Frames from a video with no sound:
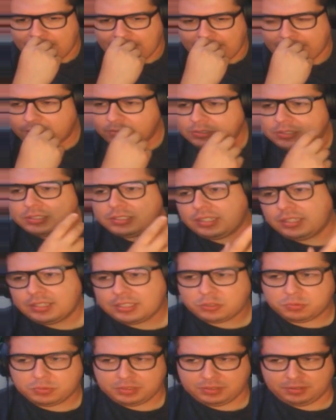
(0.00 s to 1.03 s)
don't see
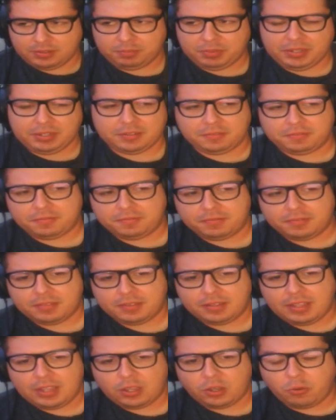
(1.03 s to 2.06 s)
this one being
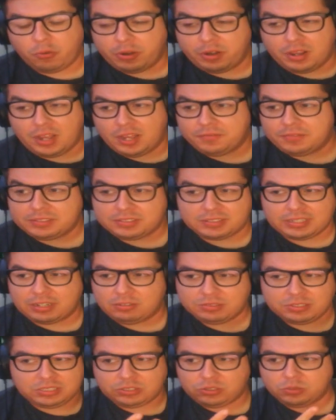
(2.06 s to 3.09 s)
going off. I
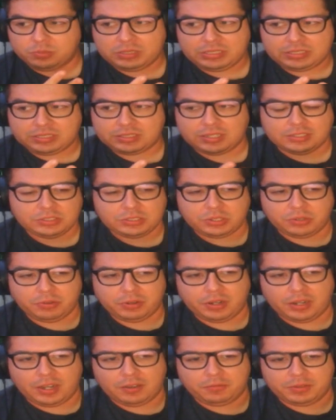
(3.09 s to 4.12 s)
don't see too many stuns
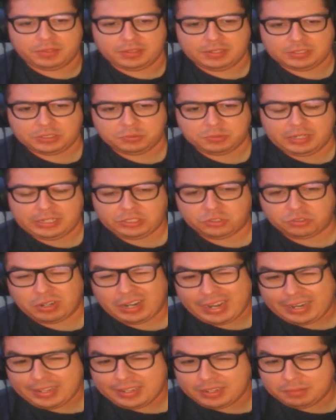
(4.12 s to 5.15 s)
going off with this. When I
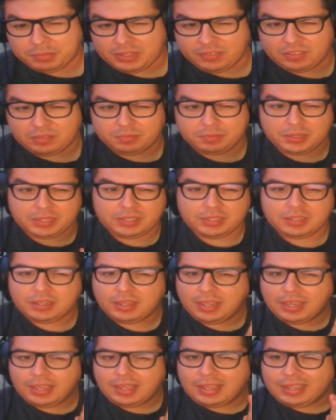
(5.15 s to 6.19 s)
tried it in PvP,
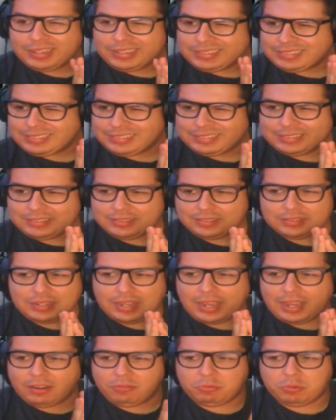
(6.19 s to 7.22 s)

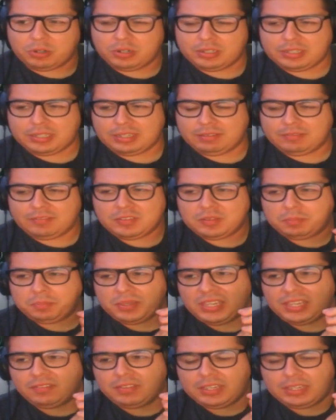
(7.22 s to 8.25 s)
not really. Even in
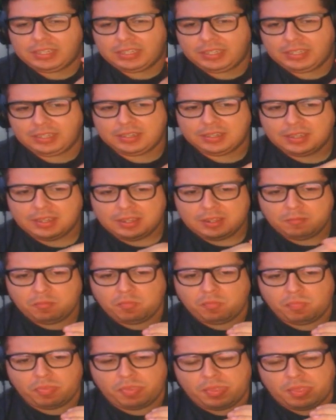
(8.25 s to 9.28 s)
PvE,
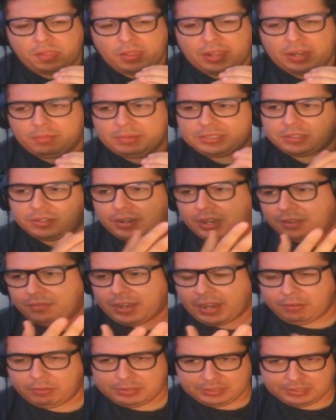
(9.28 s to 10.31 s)
the enemy's gonna have
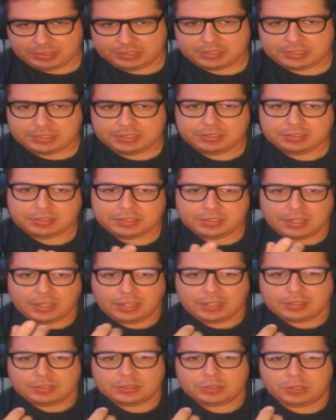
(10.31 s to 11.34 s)
high resistance,
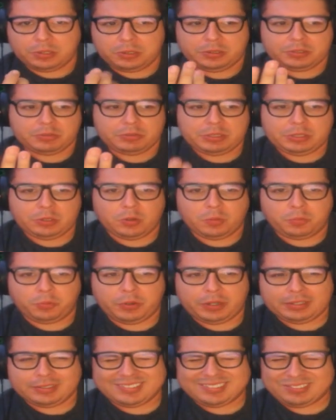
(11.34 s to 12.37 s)
so there's really no
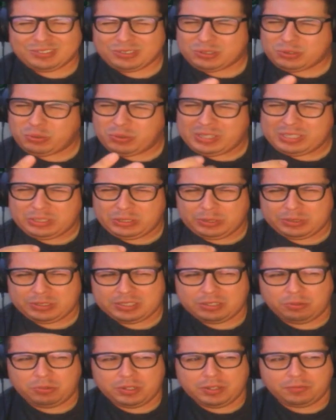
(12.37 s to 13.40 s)
point to really use
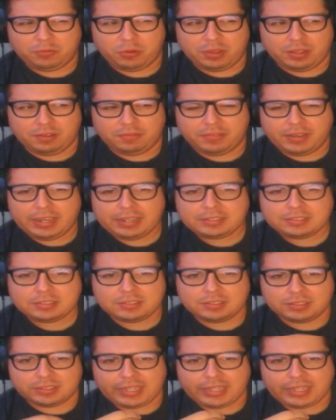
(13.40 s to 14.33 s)
it. Only for the effects, the